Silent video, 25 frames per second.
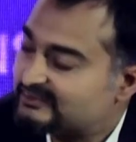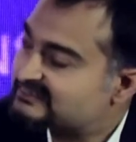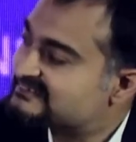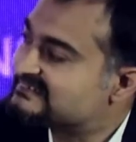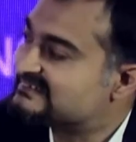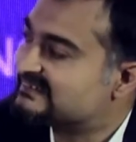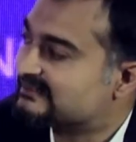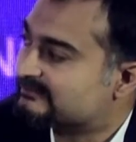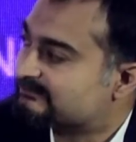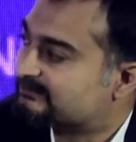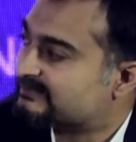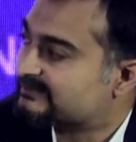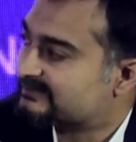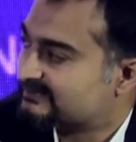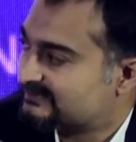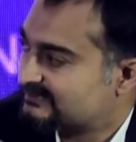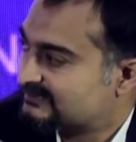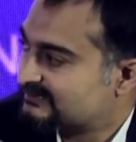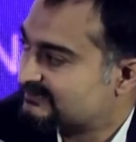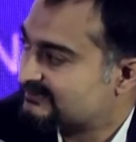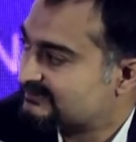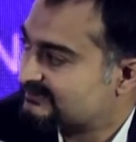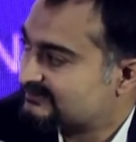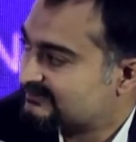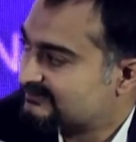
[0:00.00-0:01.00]
Mukherjee
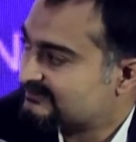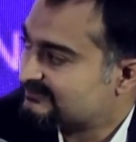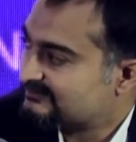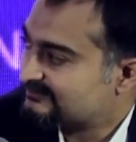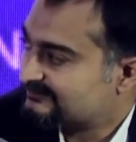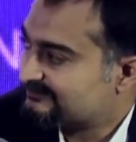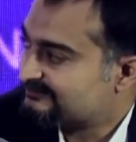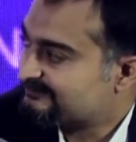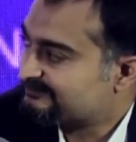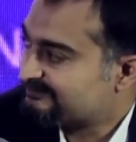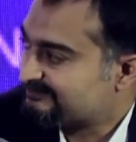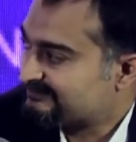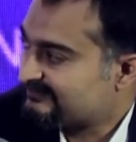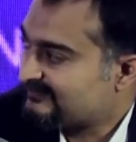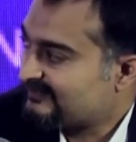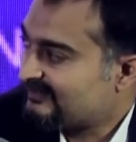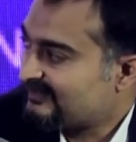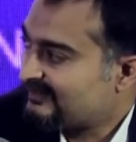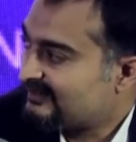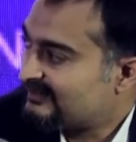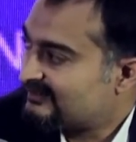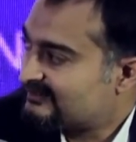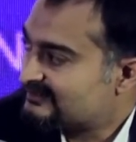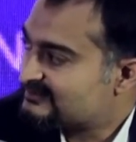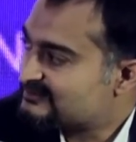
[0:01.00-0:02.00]
from Dr.
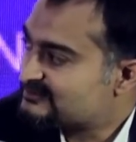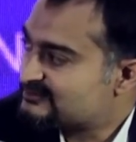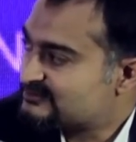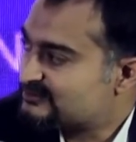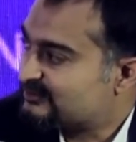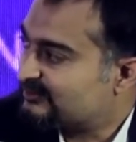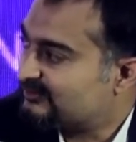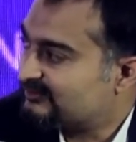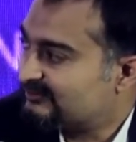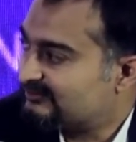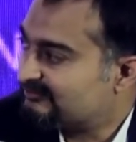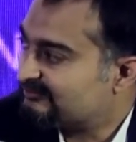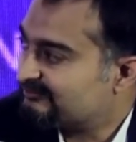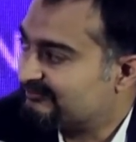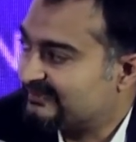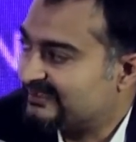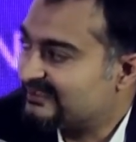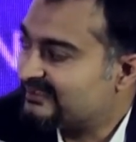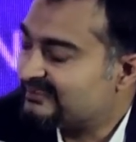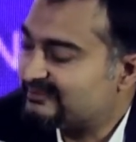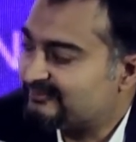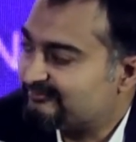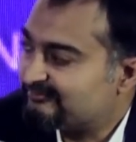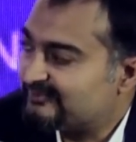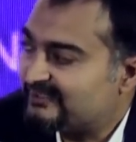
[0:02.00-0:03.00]
Reddy's and
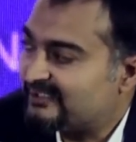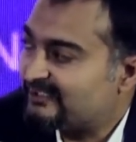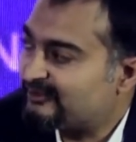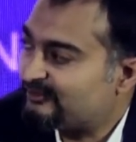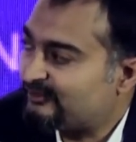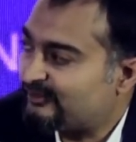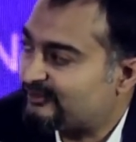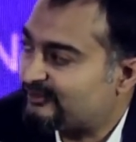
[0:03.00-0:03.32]
then having